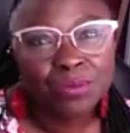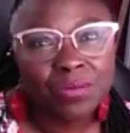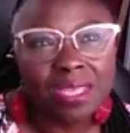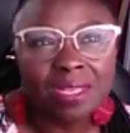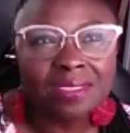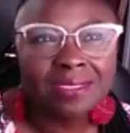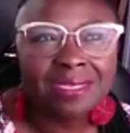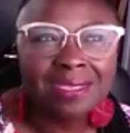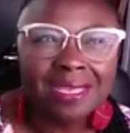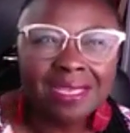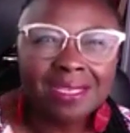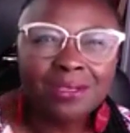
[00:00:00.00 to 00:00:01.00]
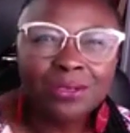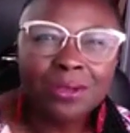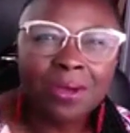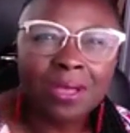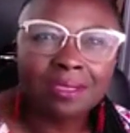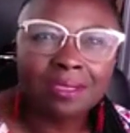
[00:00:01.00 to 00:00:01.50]
And I said, yeah,
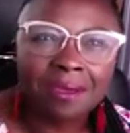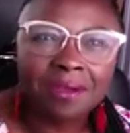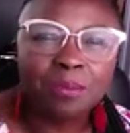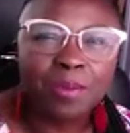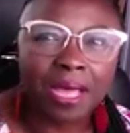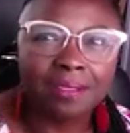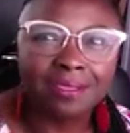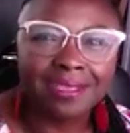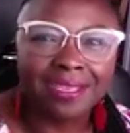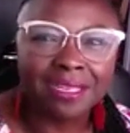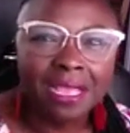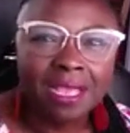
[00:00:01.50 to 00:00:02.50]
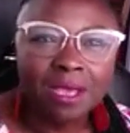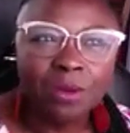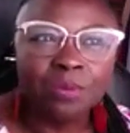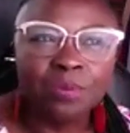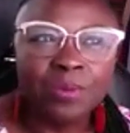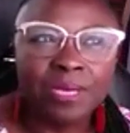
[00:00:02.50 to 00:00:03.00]
I thought about that.
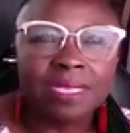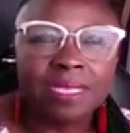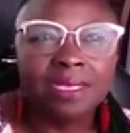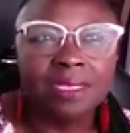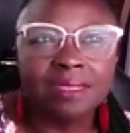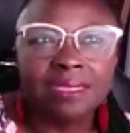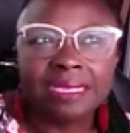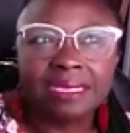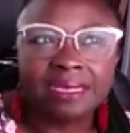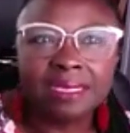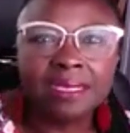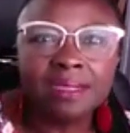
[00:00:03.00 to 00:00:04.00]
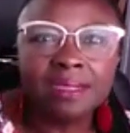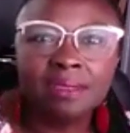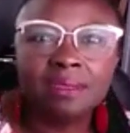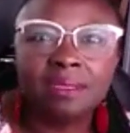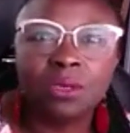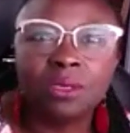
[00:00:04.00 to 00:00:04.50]
But in the end,
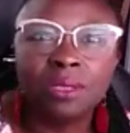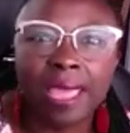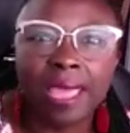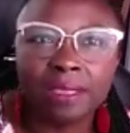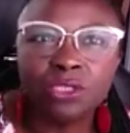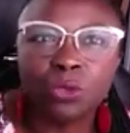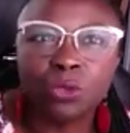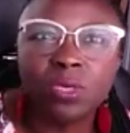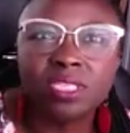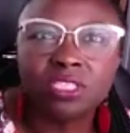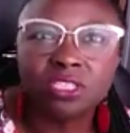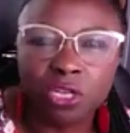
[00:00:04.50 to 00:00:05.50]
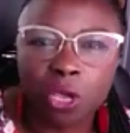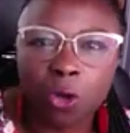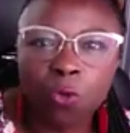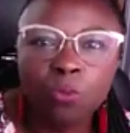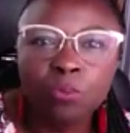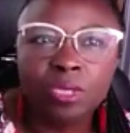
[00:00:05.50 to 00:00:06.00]
the answer was
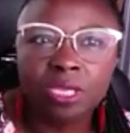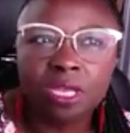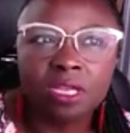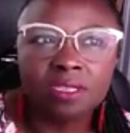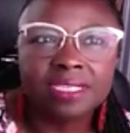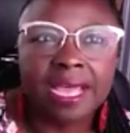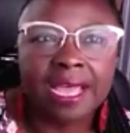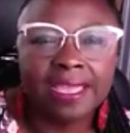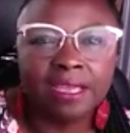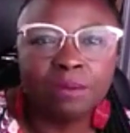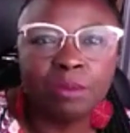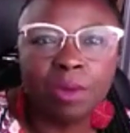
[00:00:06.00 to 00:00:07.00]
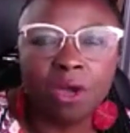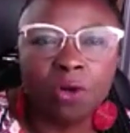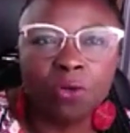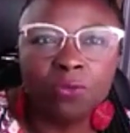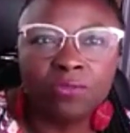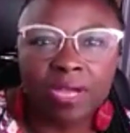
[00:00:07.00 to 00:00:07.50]
no, because I have my
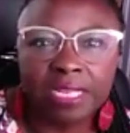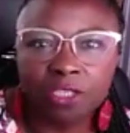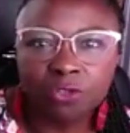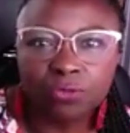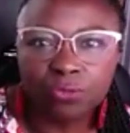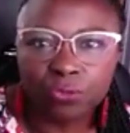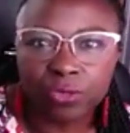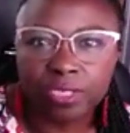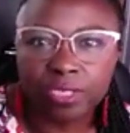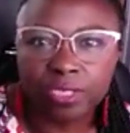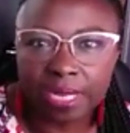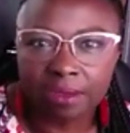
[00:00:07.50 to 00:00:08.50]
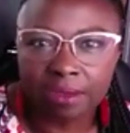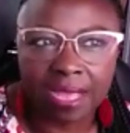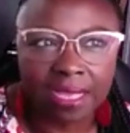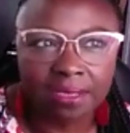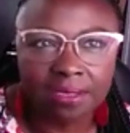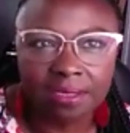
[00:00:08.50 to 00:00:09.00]
own financial freedom now.
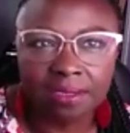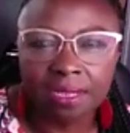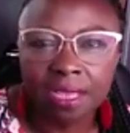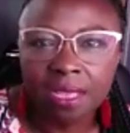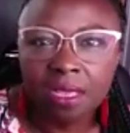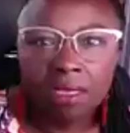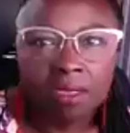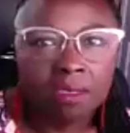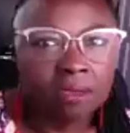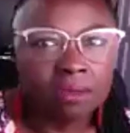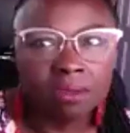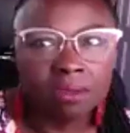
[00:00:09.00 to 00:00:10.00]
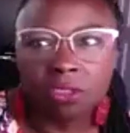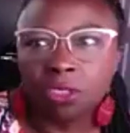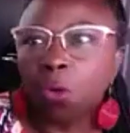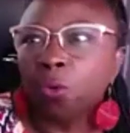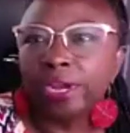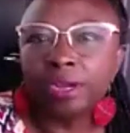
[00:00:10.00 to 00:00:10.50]
I can go
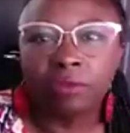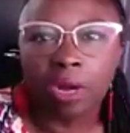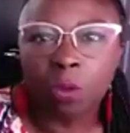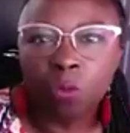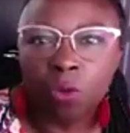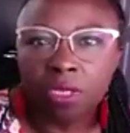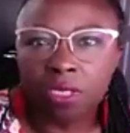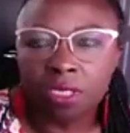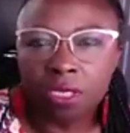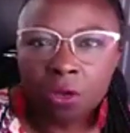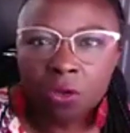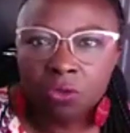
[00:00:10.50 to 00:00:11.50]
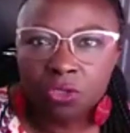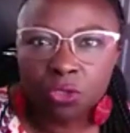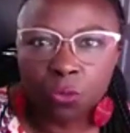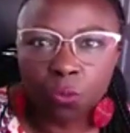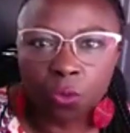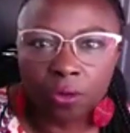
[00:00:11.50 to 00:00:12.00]
wherever I want to go
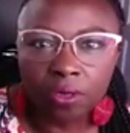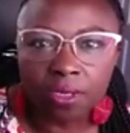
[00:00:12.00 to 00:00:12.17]
to work.